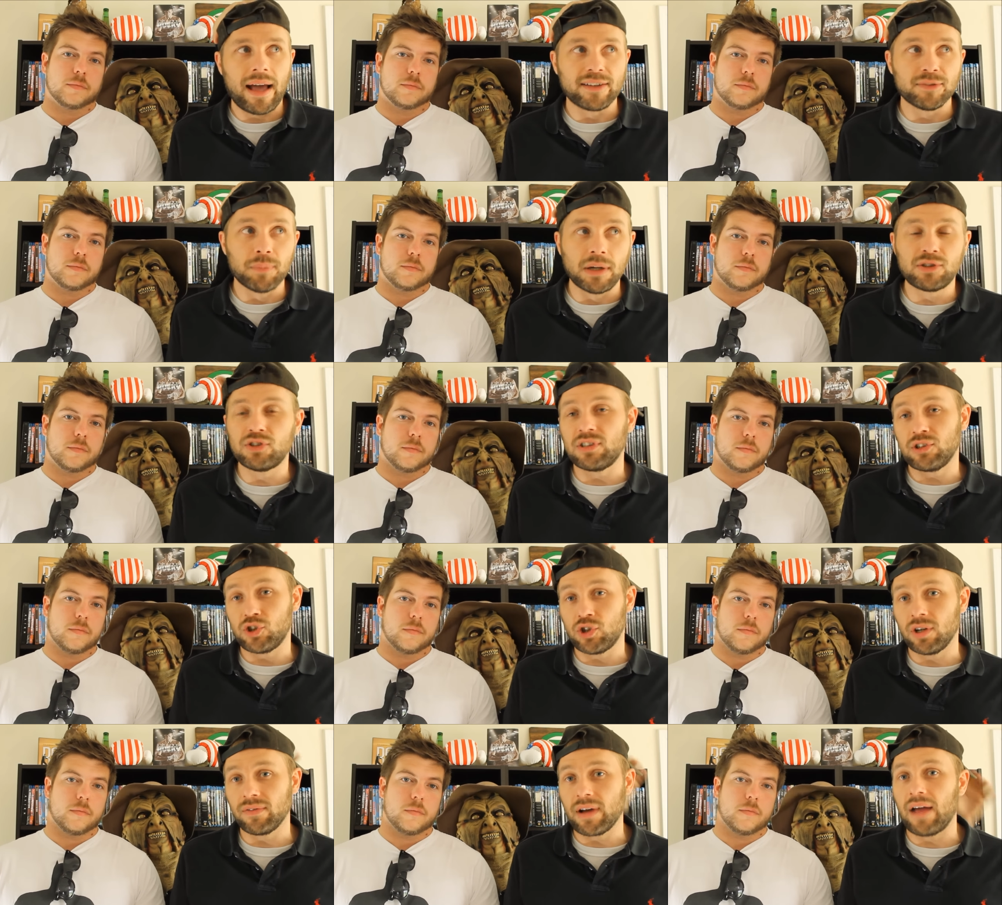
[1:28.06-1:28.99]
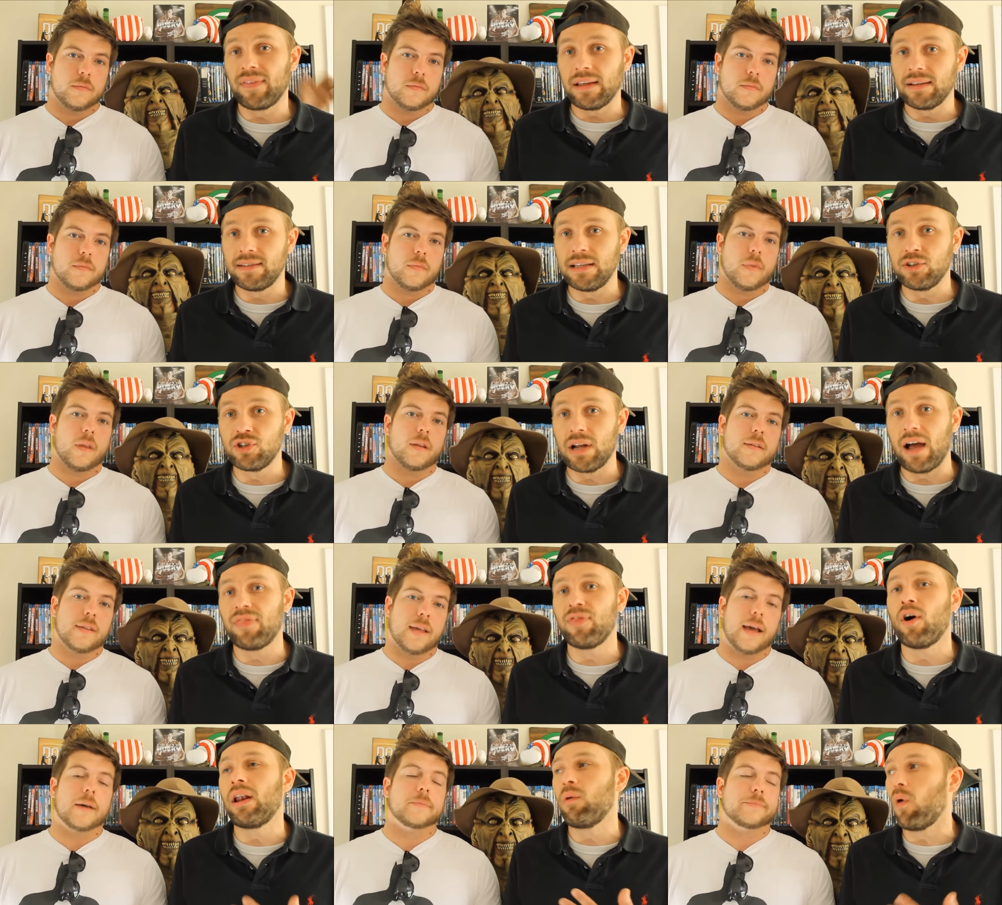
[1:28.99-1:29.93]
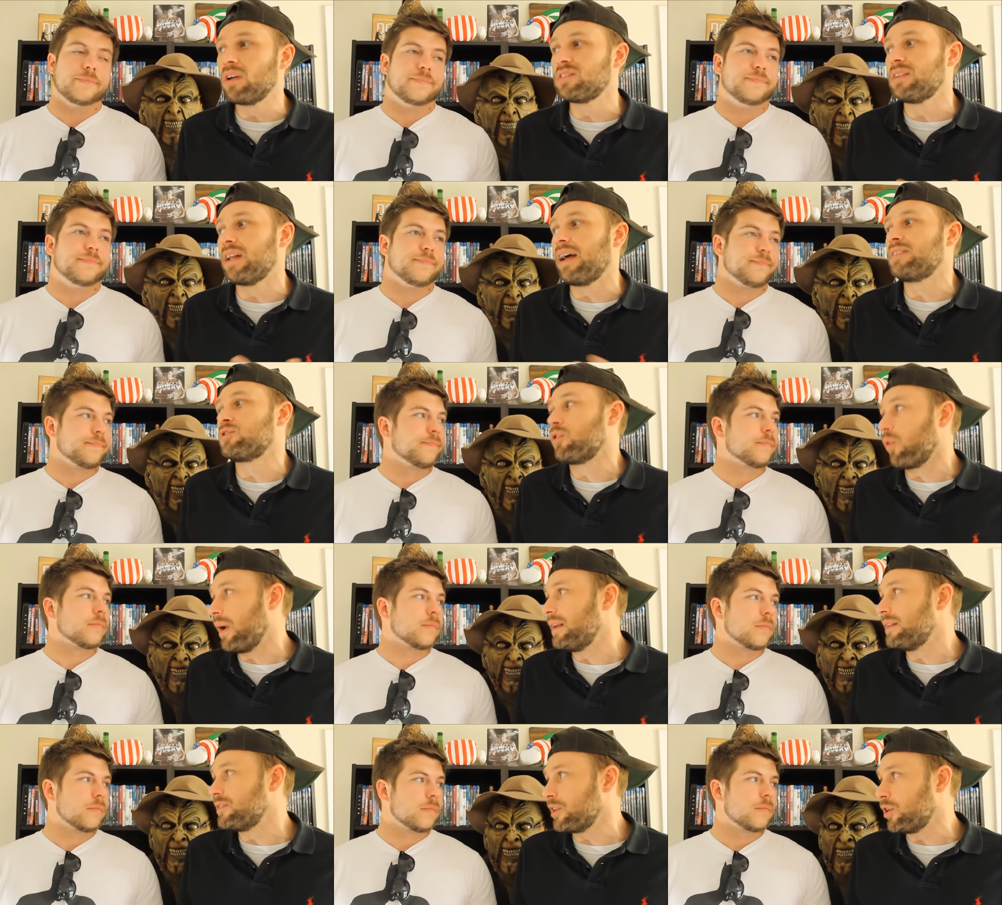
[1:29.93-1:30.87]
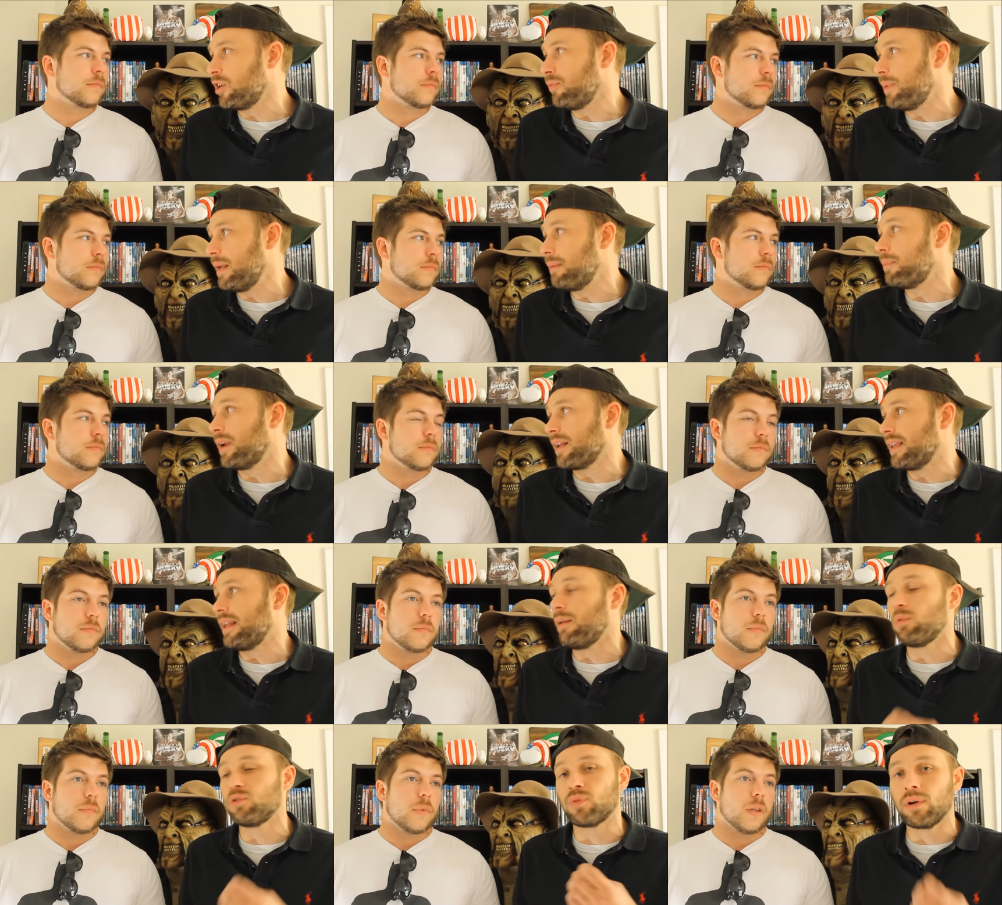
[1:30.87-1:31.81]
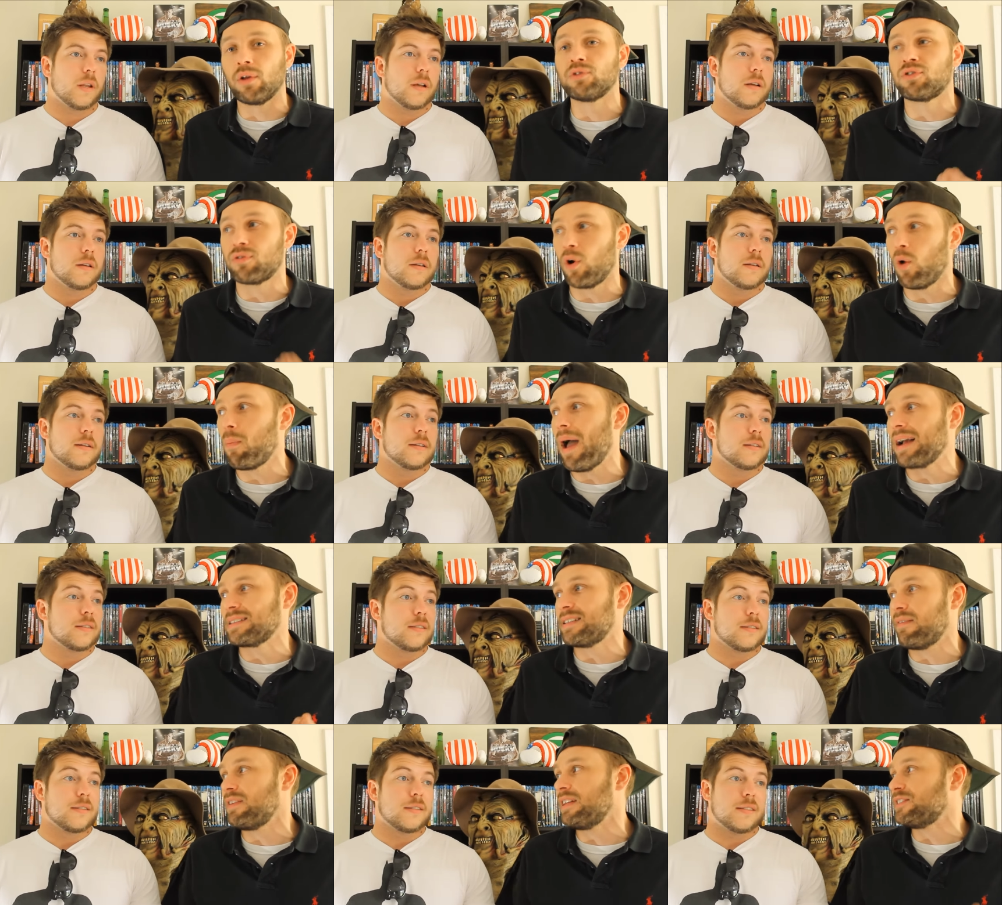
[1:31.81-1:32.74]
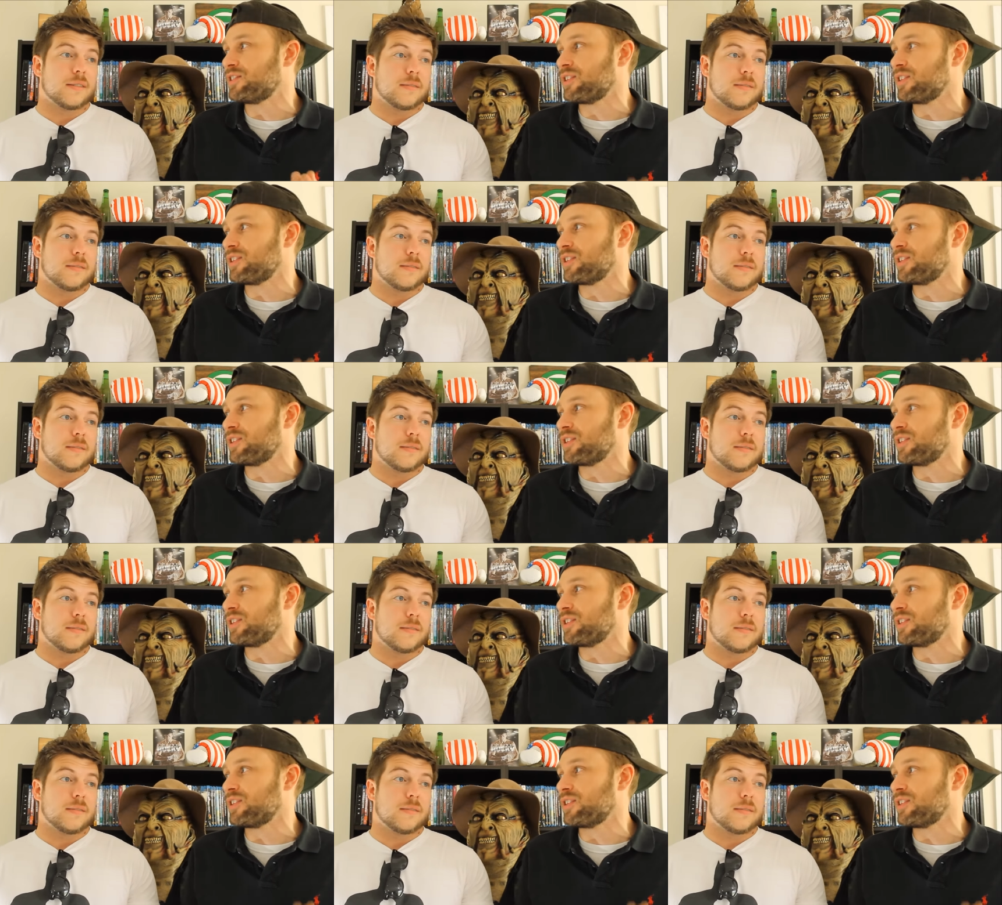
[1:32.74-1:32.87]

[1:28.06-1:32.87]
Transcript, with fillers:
Speaker 1: as much as it should have got the attention. I yeah. thought it wasn't as great as it could have been, but again, it was one of those throwback 70s